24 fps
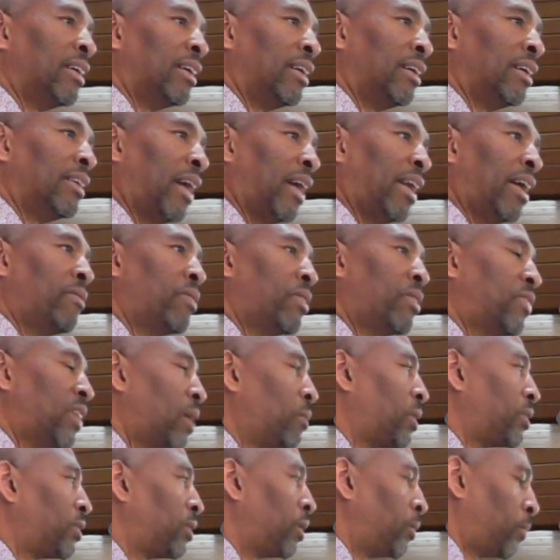Uh, not
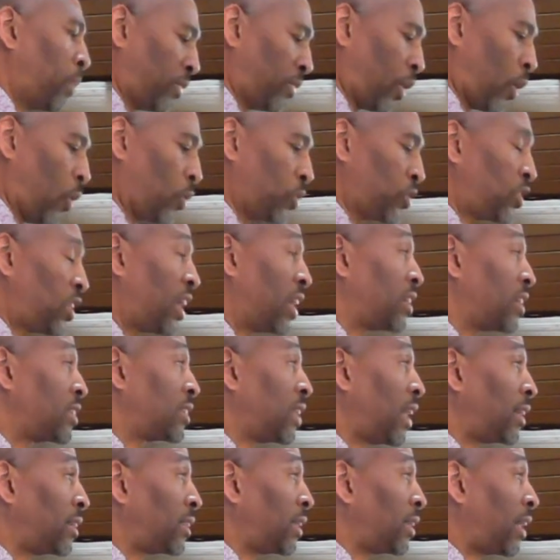everything, but, but those things
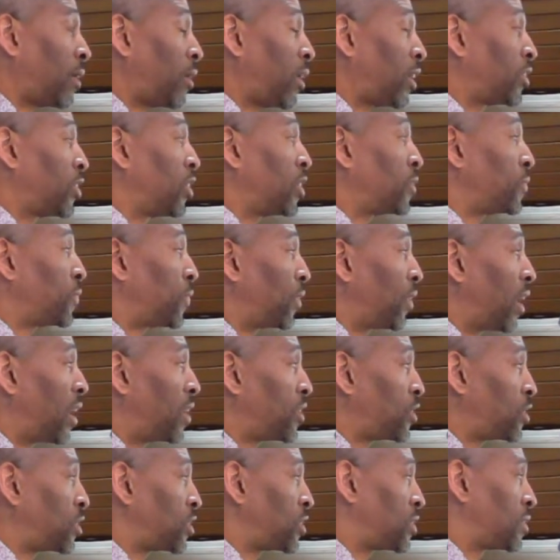that, that are good for
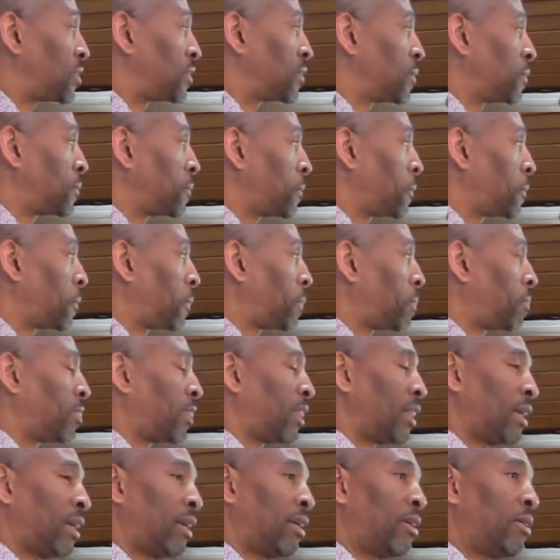us.
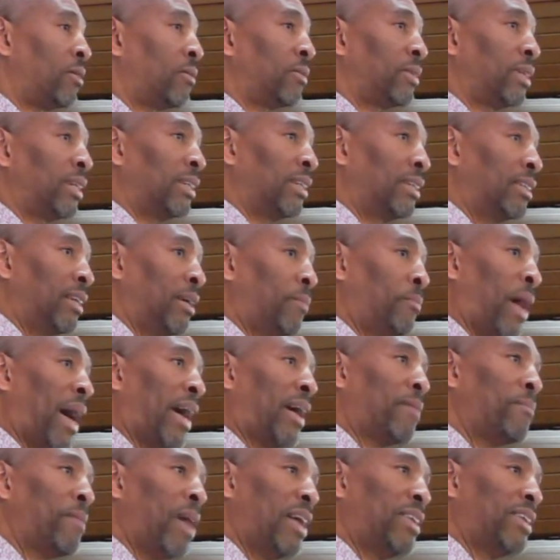You know, uh, you know,
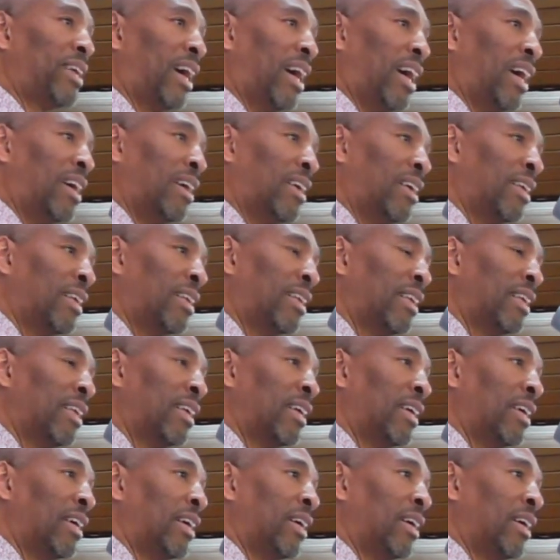back in my day,
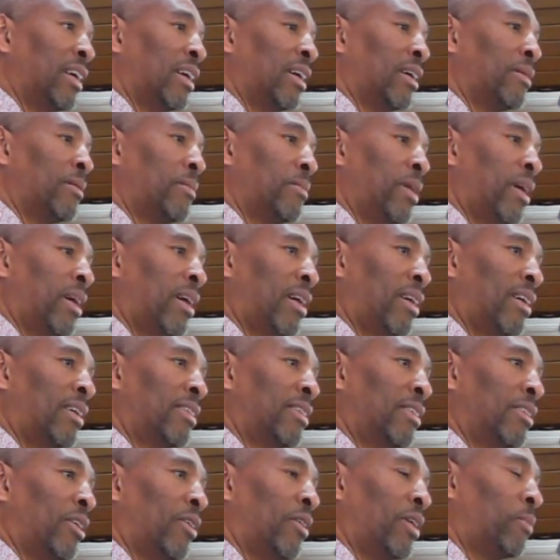uh,
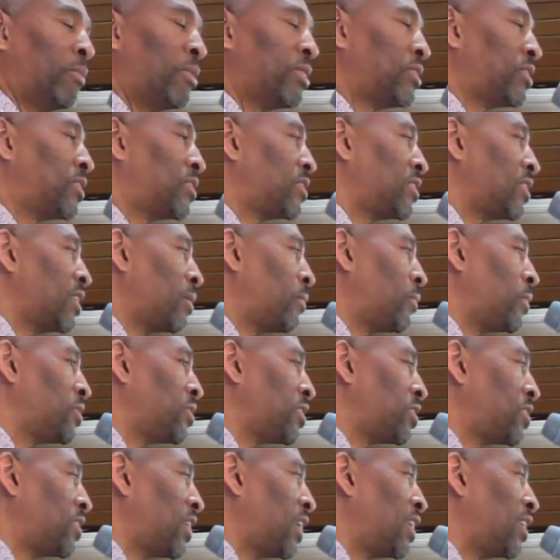you know, it was it
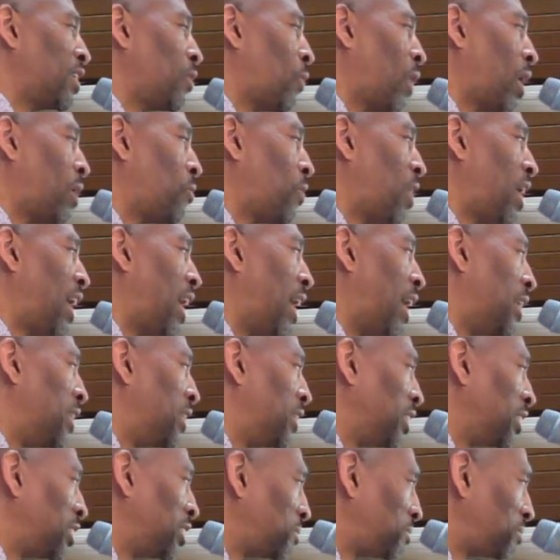was a sin to wear red.